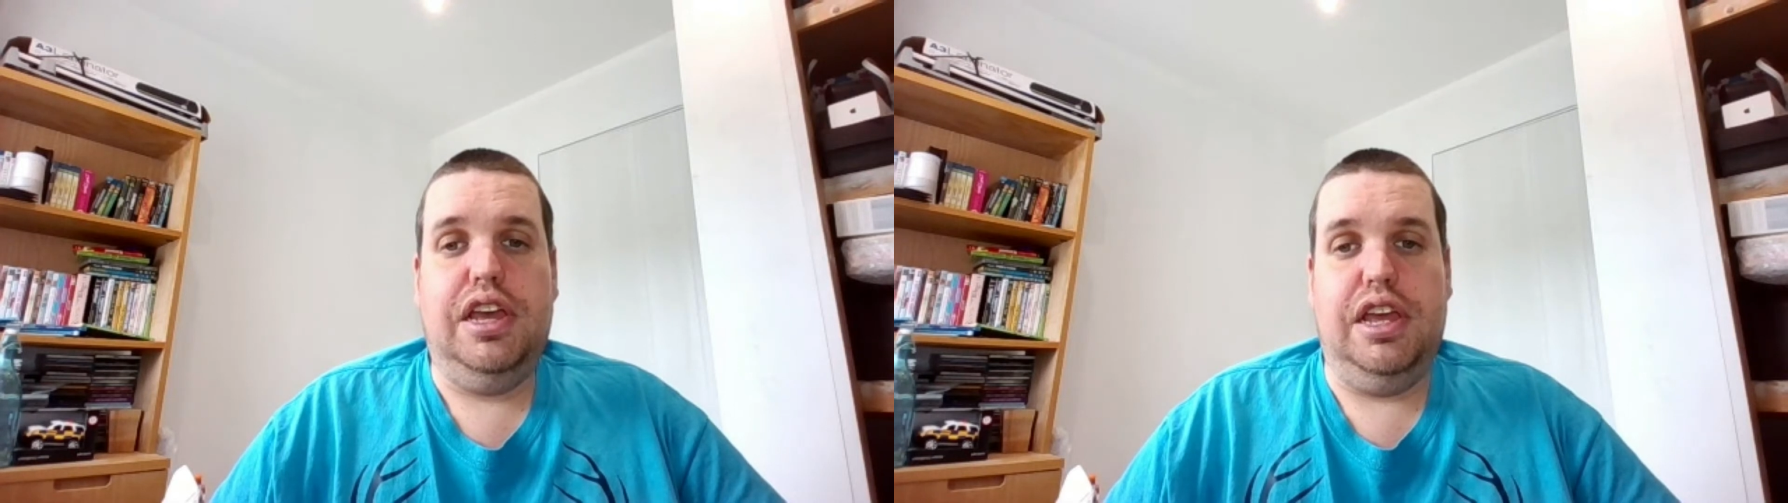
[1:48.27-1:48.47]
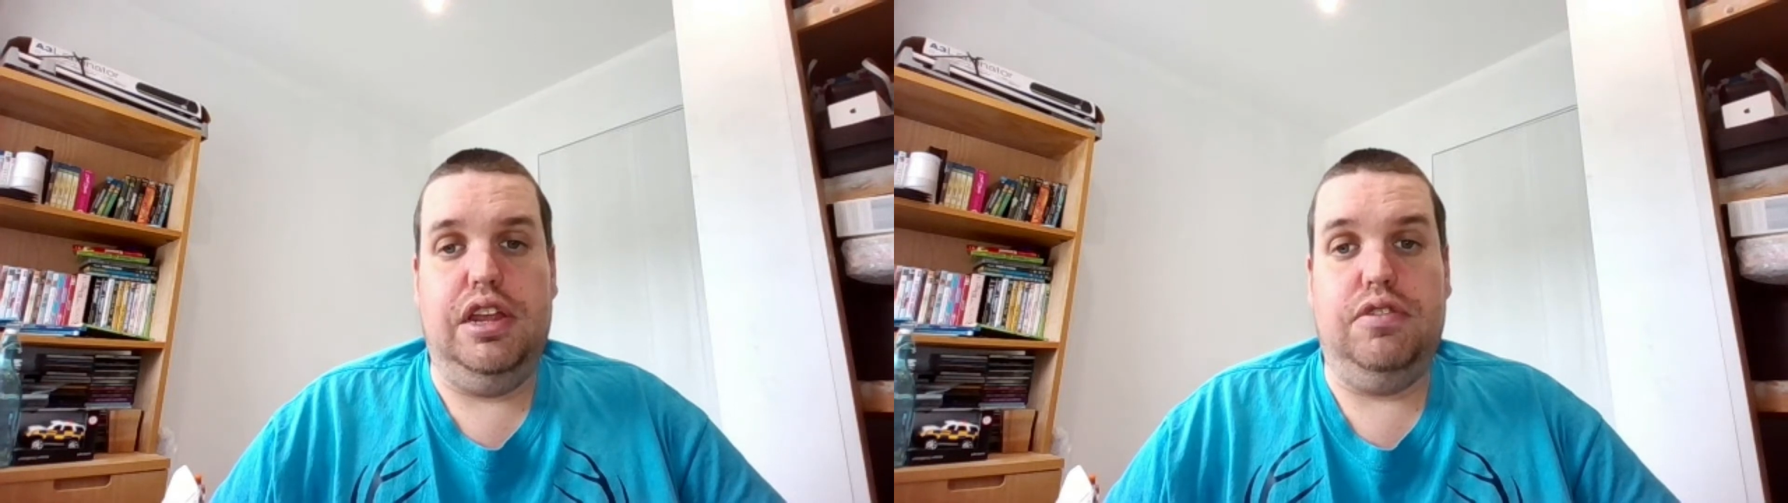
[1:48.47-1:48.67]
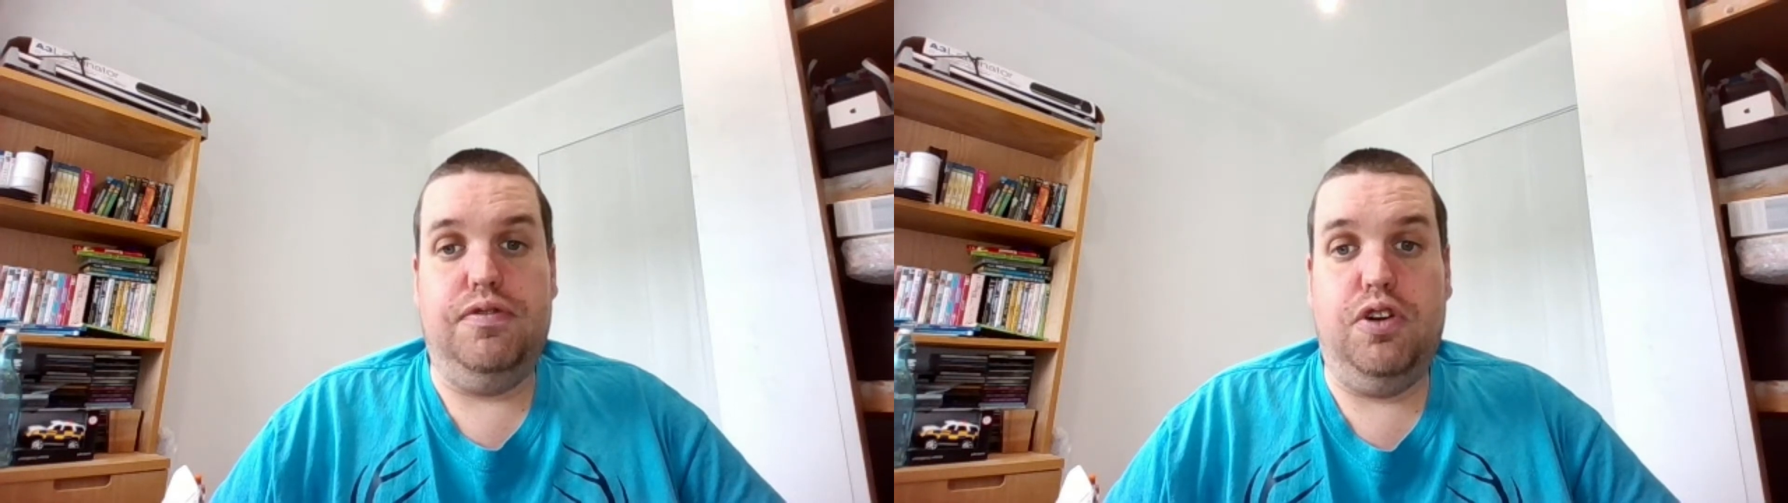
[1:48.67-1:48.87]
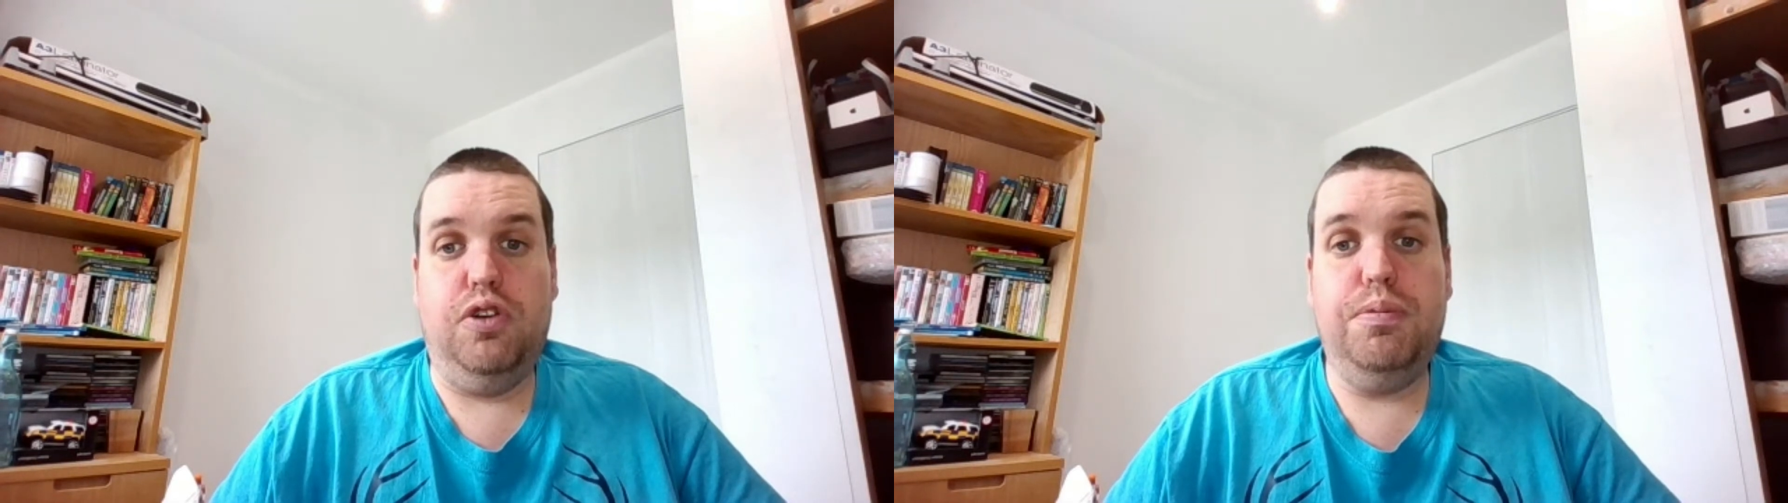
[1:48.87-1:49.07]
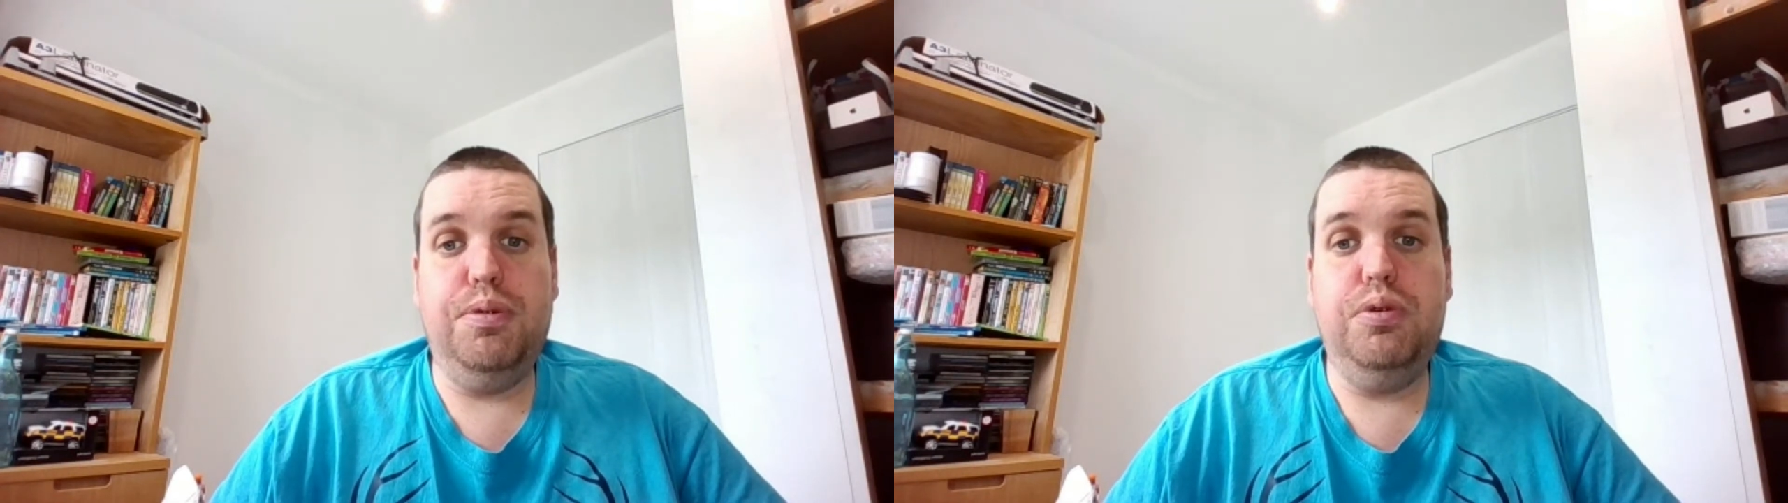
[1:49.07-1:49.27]
is
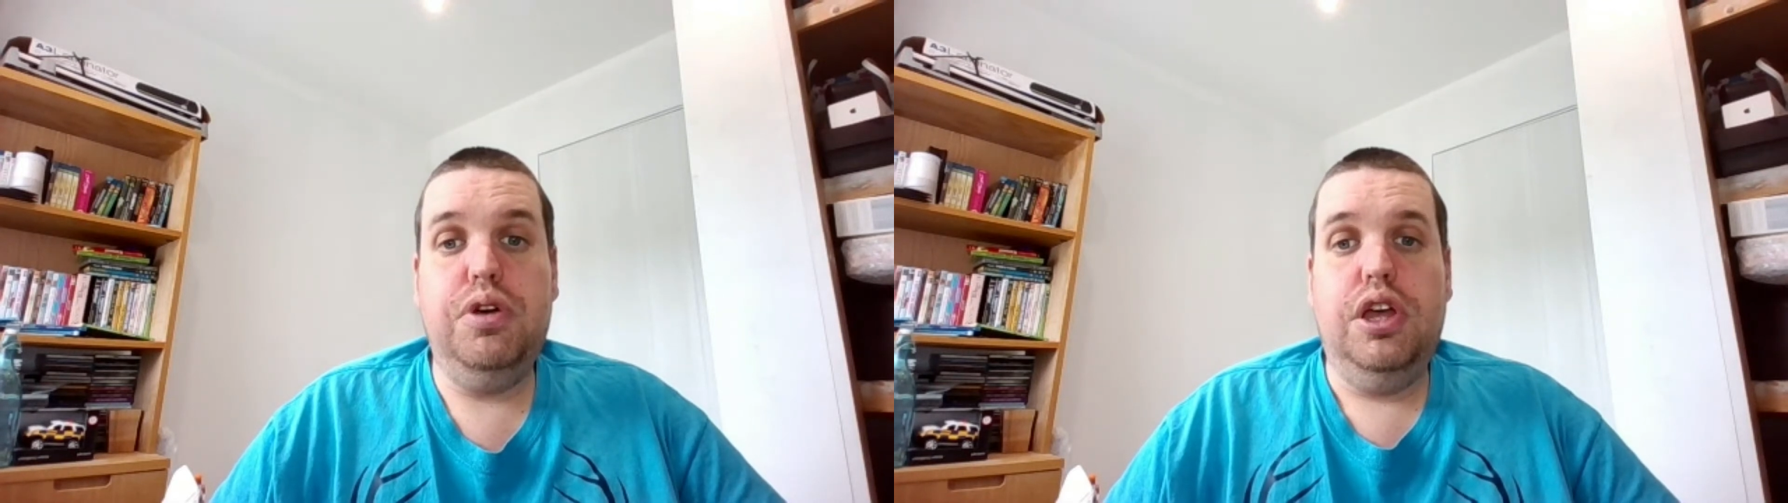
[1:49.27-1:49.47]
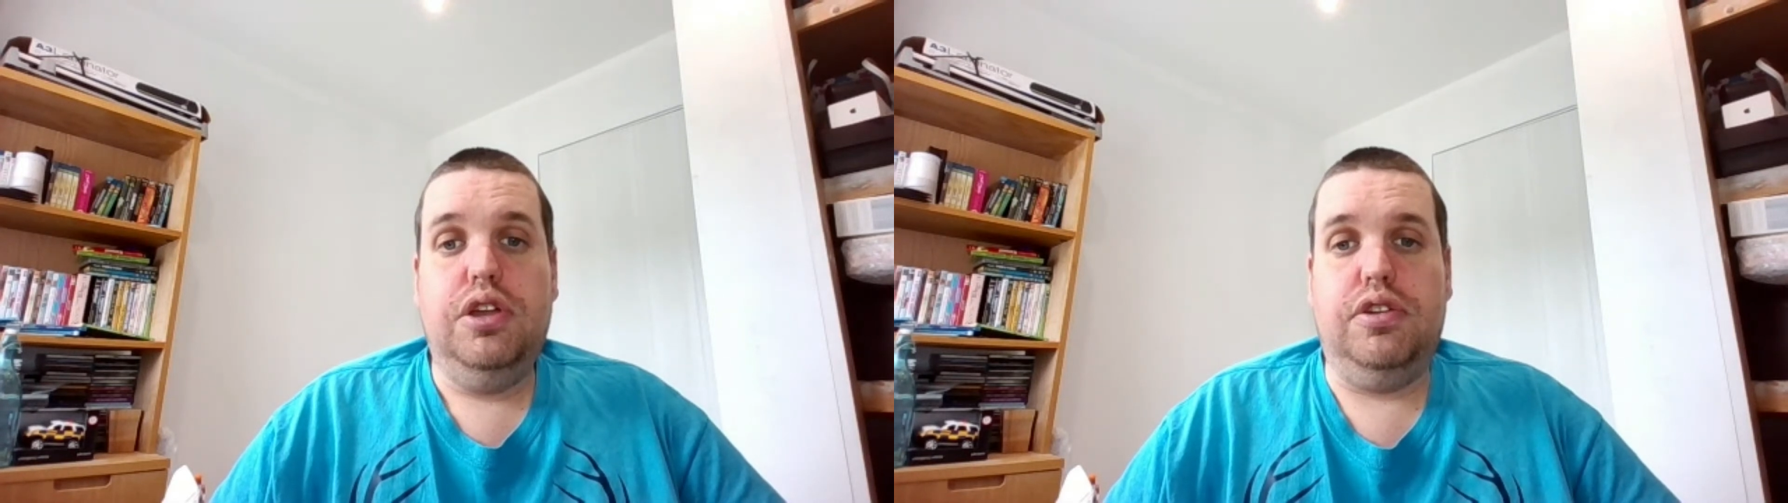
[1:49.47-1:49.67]
vulnerable to